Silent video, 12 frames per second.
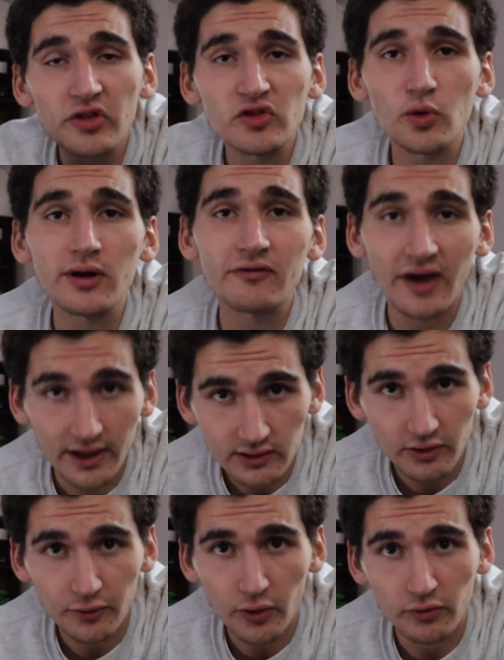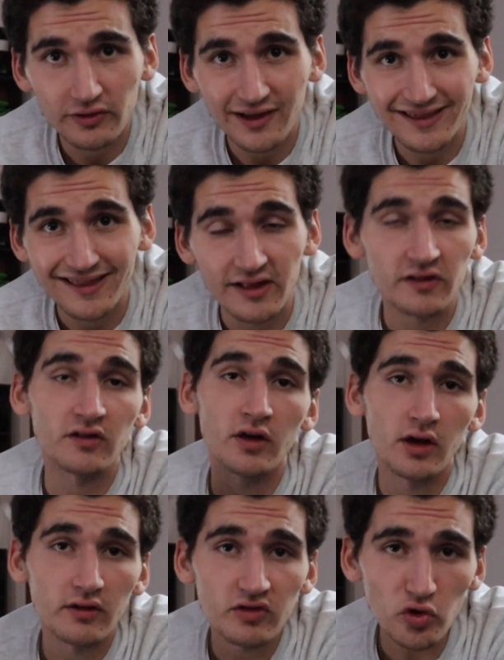the story of Agloe goes like this.
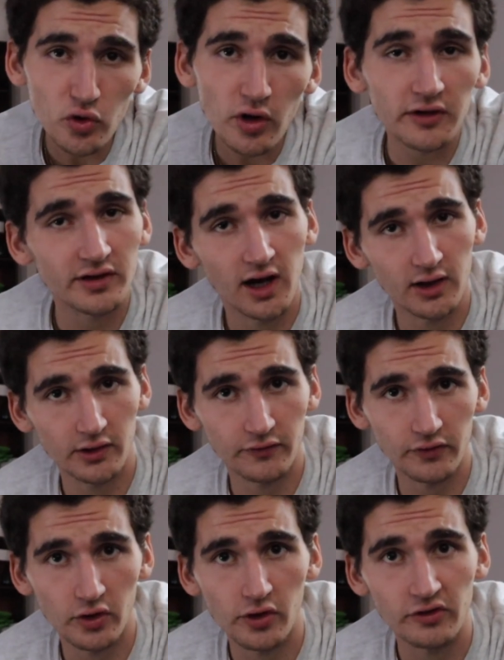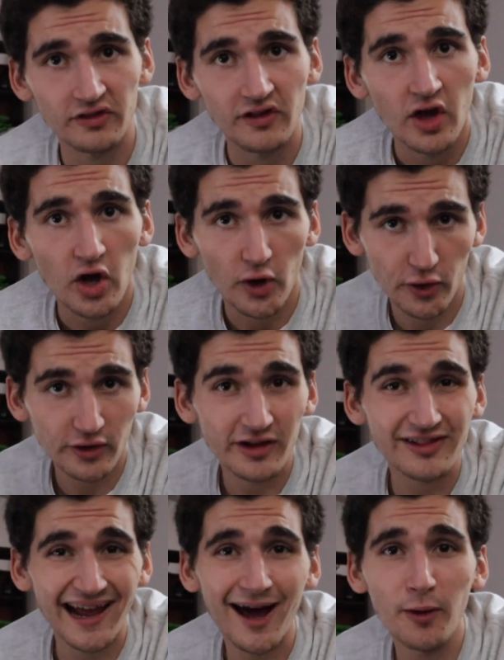Two cartographers,
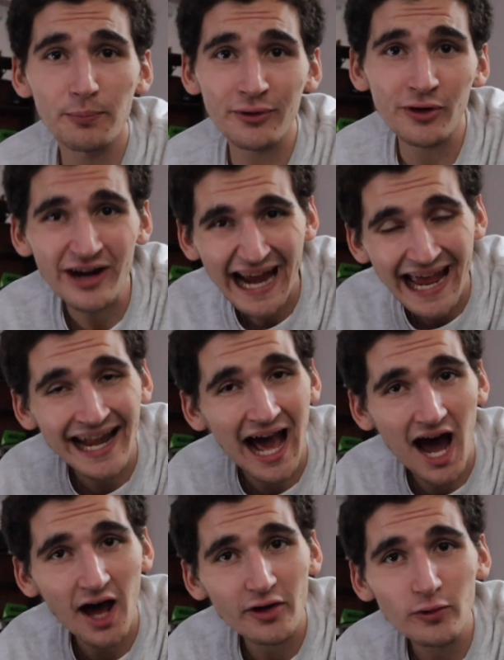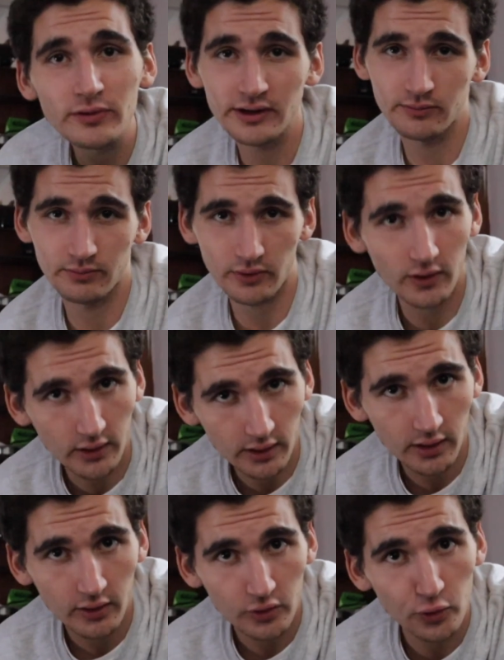Ernest Alper and Otto
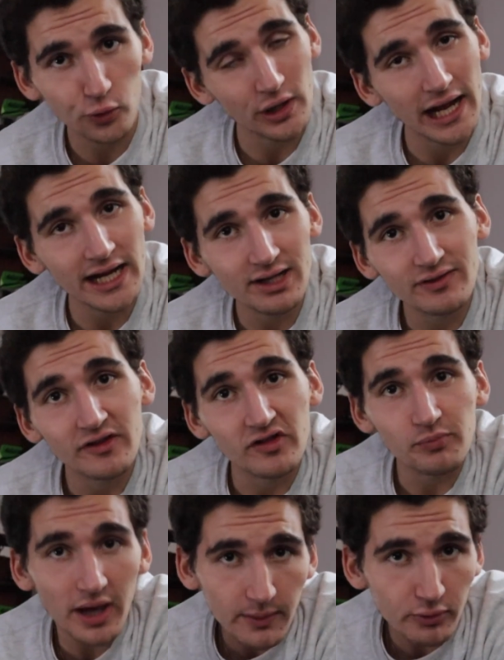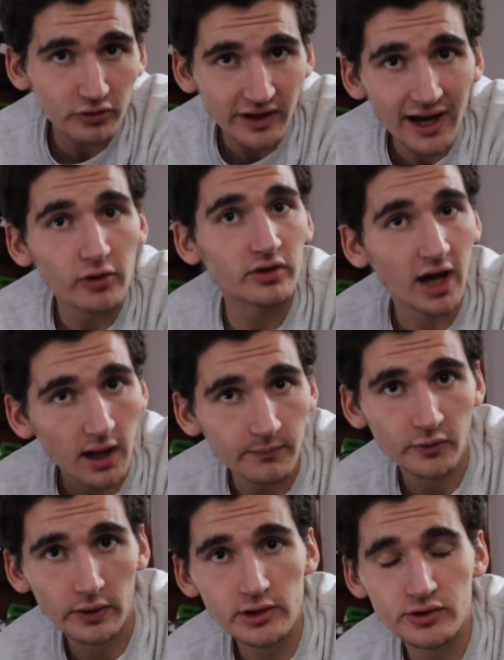Lindbergh, created this paper town
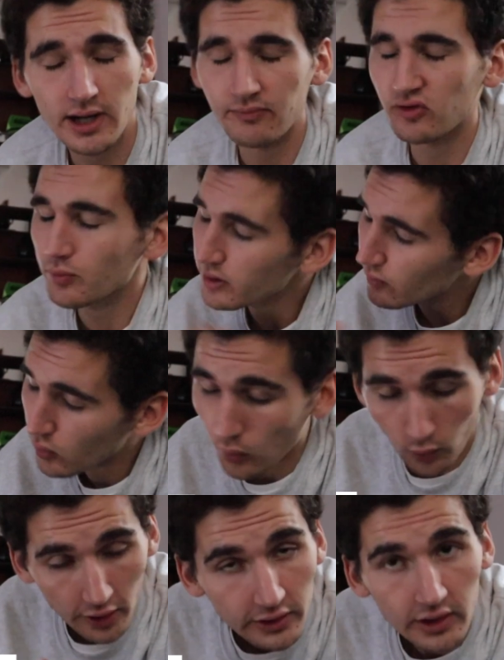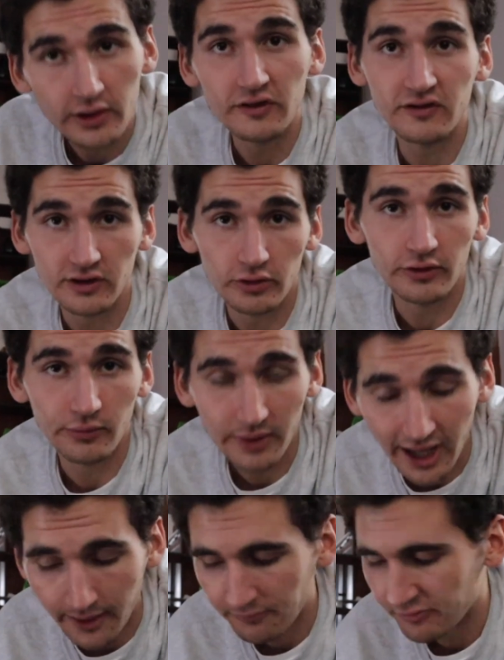copyright trap so people weren't going to steal their
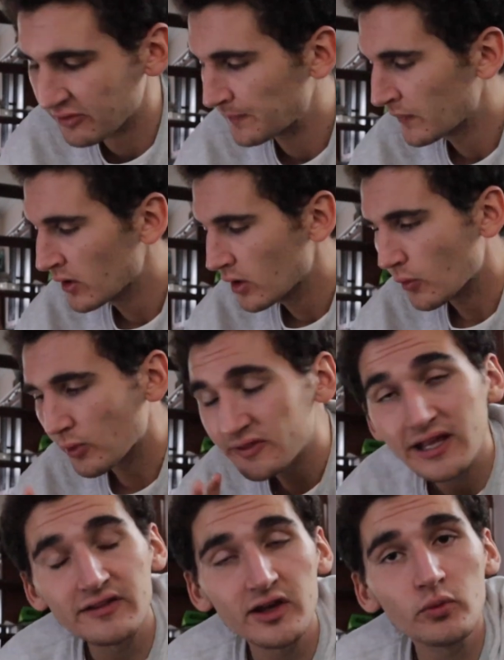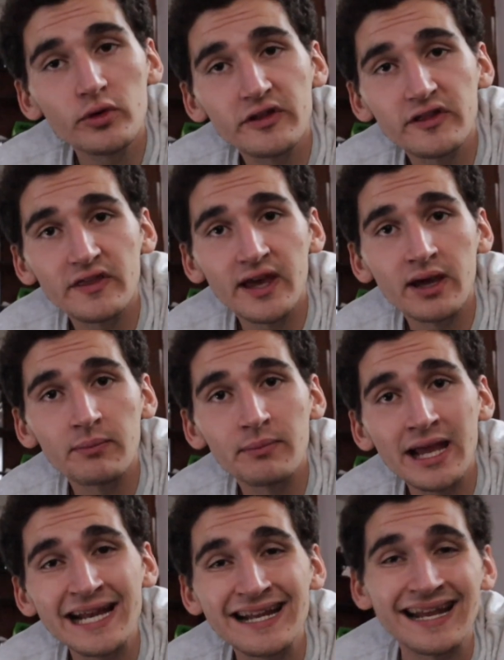maps. What they did was they made